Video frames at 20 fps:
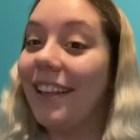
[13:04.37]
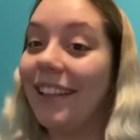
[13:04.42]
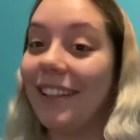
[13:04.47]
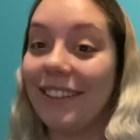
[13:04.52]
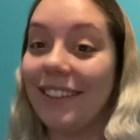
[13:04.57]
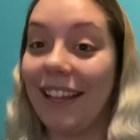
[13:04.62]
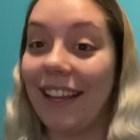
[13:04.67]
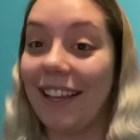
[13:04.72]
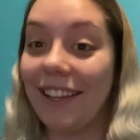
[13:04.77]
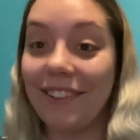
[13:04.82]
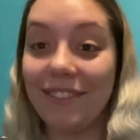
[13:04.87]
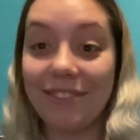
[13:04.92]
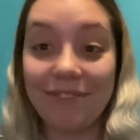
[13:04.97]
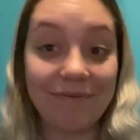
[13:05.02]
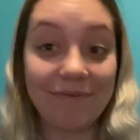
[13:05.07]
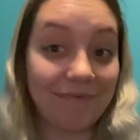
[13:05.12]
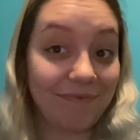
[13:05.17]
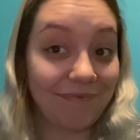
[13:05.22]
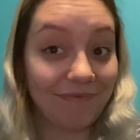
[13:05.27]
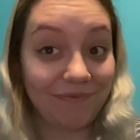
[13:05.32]
like
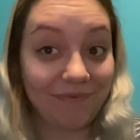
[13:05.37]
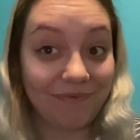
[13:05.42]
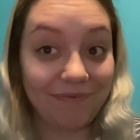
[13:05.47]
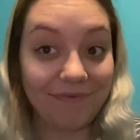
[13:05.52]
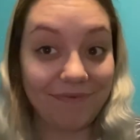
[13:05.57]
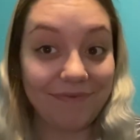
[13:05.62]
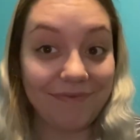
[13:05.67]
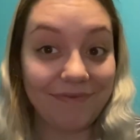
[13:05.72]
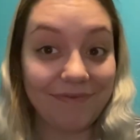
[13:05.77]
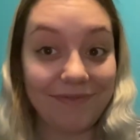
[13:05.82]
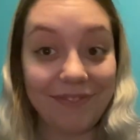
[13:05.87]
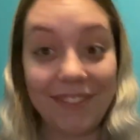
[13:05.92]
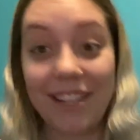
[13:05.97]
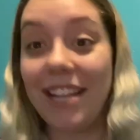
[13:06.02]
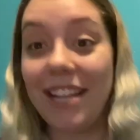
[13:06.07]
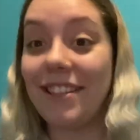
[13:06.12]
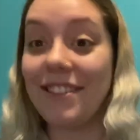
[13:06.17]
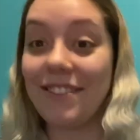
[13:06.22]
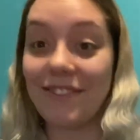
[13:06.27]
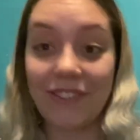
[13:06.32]

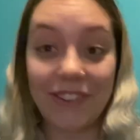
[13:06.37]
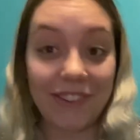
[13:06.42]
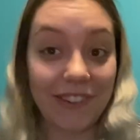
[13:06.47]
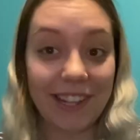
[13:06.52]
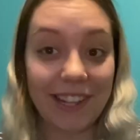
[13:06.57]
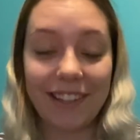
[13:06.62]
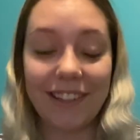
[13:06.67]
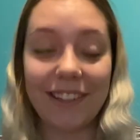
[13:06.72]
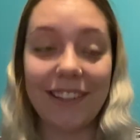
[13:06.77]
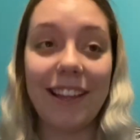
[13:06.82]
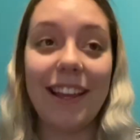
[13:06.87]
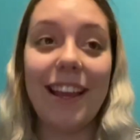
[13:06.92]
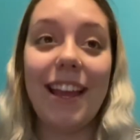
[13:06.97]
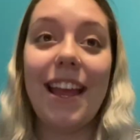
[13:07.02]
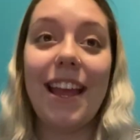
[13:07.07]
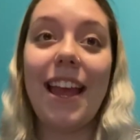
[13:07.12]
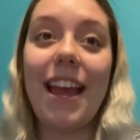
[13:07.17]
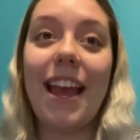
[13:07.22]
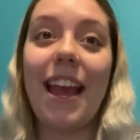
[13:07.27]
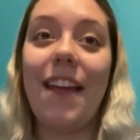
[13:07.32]
it's for real.
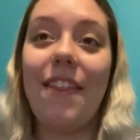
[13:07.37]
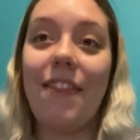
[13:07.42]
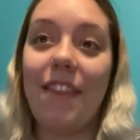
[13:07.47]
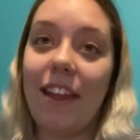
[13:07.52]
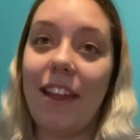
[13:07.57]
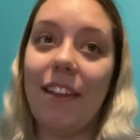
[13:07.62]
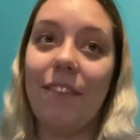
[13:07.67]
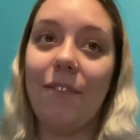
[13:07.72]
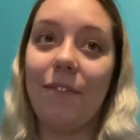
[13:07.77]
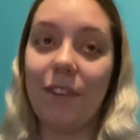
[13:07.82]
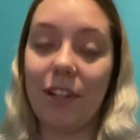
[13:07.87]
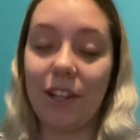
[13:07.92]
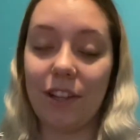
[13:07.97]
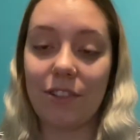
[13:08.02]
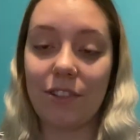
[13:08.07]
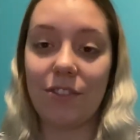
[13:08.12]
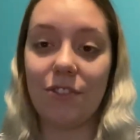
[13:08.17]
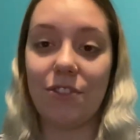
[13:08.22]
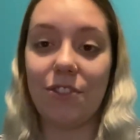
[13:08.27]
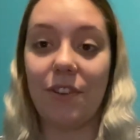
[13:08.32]
And then we
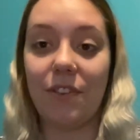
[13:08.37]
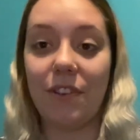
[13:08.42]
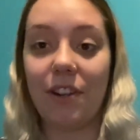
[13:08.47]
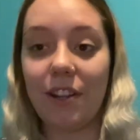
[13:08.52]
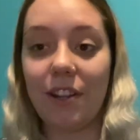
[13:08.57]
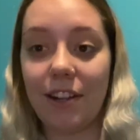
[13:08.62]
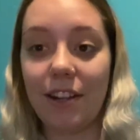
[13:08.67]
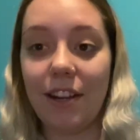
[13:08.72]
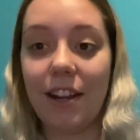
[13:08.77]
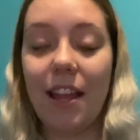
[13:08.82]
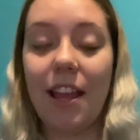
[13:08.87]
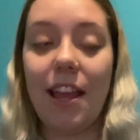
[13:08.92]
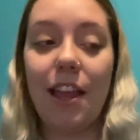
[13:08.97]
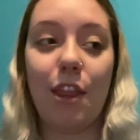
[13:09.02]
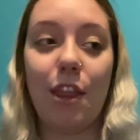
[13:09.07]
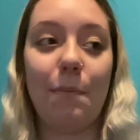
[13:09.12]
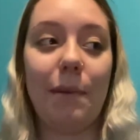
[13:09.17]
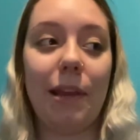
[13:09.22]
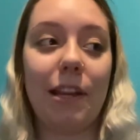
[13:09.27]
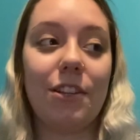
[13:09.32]
also showed her
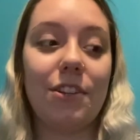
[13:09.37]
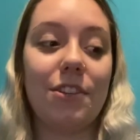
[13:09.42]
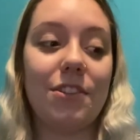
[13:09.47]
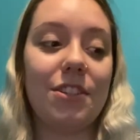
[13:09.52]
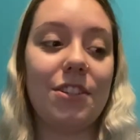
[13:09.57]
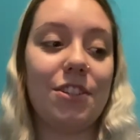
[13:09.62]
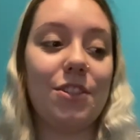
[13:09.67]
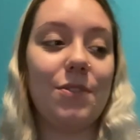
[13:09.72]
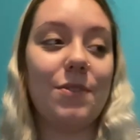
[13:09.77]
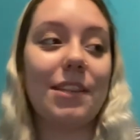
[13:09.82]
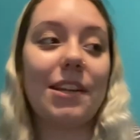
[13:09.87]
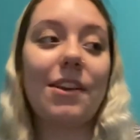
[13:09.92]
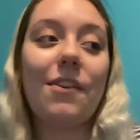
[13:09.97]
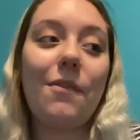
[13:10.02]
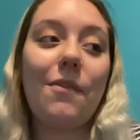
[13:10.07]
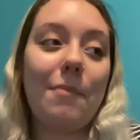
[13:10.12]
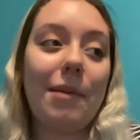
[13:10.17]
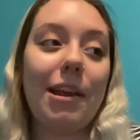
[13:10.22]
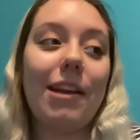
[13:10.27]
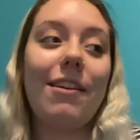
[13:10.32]
the pictures, and she was like, oh
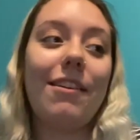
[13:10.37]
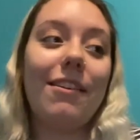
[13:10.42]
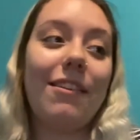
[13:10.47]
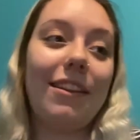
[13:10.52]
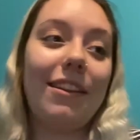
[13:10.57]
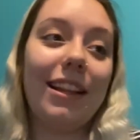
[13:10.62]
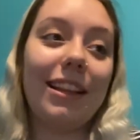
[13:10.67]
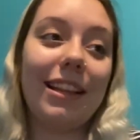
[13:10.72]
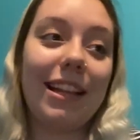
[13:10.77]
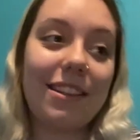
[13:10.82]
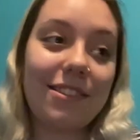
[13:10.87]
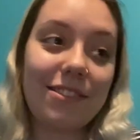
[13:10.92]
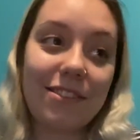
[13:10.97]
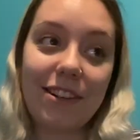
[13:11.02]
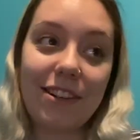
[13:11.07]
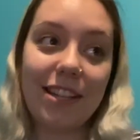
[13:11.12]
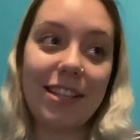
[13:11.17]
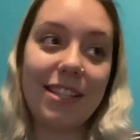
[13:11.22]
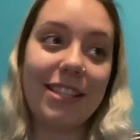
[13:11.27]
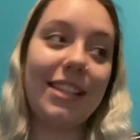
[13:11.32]
my god, like that's
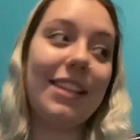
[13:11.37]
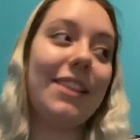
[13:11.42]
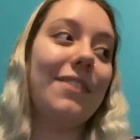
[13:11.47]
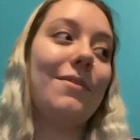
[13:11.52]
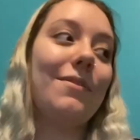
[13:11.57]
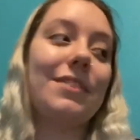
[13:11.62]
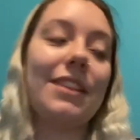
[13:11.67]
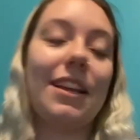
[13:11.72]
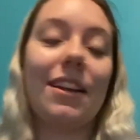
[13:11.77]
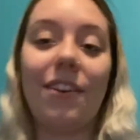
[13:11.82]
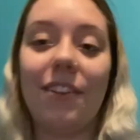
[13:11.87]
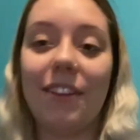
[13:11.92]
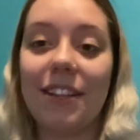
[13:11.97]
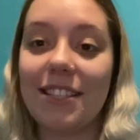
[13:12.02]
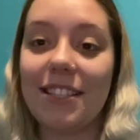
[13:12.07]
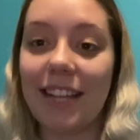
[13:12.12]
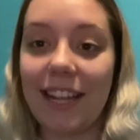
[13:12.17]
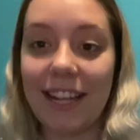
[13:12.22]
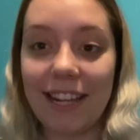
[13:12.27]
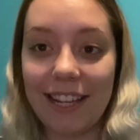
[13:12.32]
crazy, and was like all
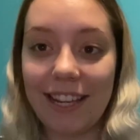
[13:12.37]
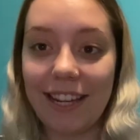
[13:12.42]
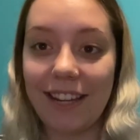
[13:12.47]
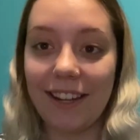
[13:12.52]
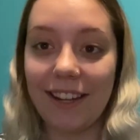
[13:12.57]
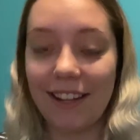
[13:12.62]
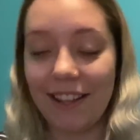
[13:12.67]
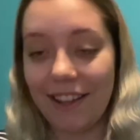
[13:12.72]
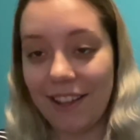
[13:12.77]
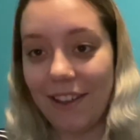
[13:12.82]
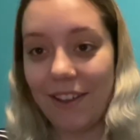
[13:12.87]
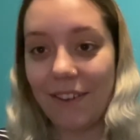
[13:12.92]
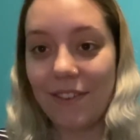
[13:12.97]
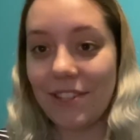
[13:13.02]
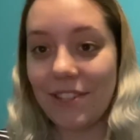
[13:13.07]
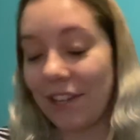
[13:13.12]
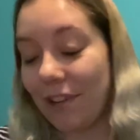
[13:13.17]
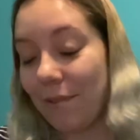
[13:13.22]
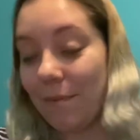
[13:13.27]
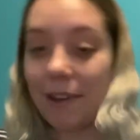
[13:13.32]
excited, and was
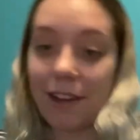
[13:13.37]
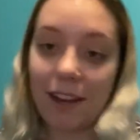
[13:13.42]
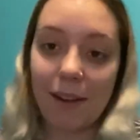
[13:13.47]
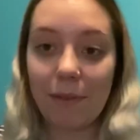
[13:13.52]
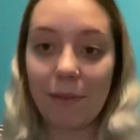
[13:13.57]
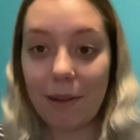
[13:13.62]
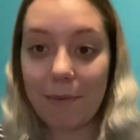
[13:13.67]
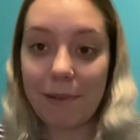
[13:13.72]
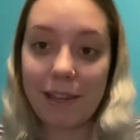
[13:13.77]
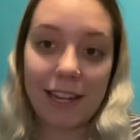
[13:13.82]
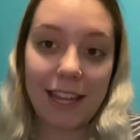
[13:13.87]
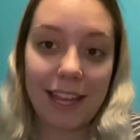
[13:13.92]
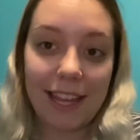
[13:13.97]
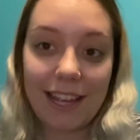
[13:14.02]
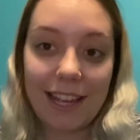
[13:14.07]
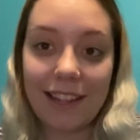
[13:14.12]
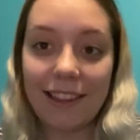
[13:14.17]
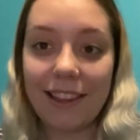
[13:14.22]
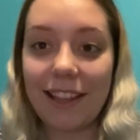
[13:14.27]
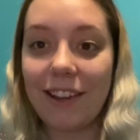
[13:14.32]
like, oh my god, I'm gonna be an
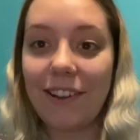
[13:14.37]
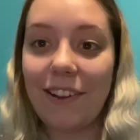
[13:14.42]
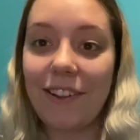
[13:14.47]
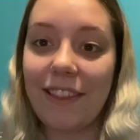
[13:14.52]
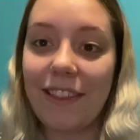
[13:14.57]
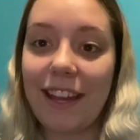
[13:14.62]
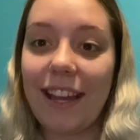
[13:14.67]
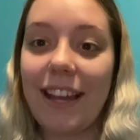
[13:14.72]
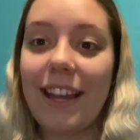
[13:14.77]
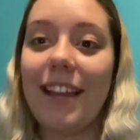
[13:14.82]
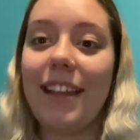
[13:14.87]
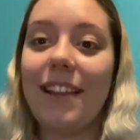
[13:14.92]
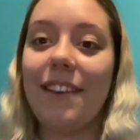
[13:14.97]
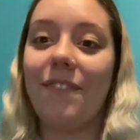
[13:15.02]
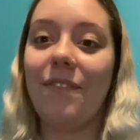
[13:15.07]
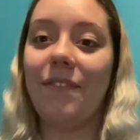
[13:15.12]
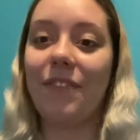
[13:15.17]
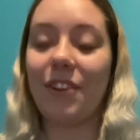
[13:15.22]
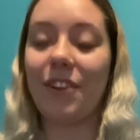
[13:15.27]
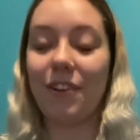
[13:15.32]
aunt, and like all that.
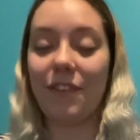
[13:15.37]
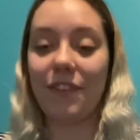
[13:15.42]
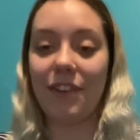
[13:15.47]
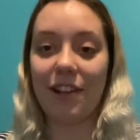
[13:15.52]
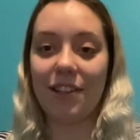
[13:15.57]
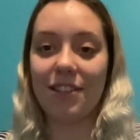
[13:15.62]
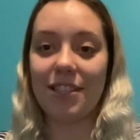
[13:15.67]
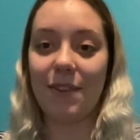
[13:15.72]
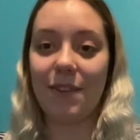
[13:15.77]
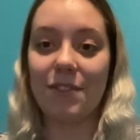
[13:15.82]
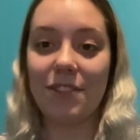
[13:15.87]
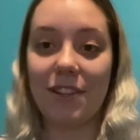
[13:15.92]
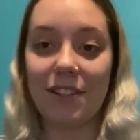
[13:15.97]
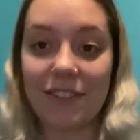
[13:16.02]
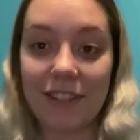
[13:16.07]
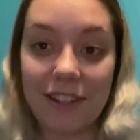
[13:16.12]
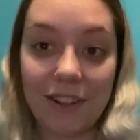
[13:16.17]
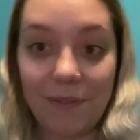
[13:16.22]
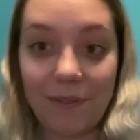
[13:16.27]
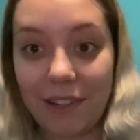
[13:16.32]
And her fiance was also
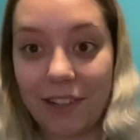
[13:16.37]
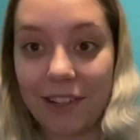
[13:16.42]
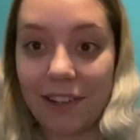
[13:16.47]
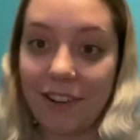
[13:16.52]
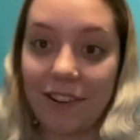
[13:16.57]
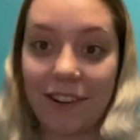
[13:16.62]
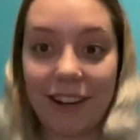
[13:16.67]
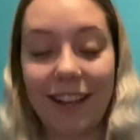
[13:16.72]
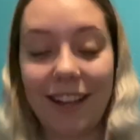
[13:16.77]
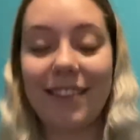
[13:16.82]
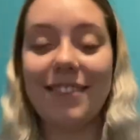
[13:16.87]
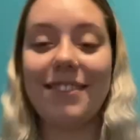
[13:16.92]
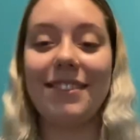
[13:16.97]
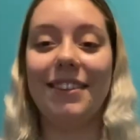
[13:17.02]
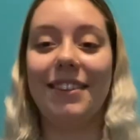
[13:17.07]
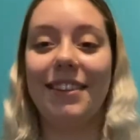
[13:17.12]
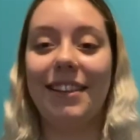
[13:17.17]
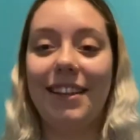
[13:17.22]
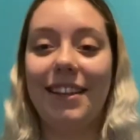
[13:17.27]
like, oh my god, congrats, and